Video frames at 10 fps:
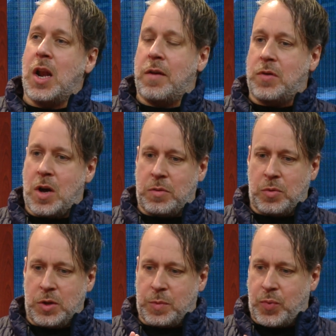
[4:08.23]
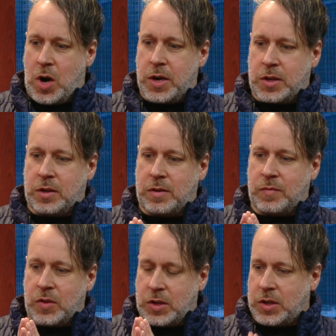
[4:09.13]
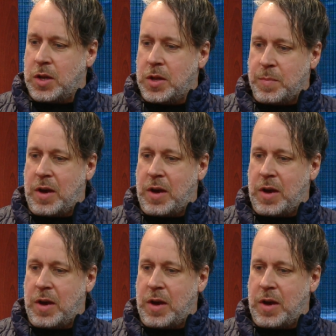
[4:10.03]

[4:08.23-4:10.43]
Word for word: and I've gone through this process of distilling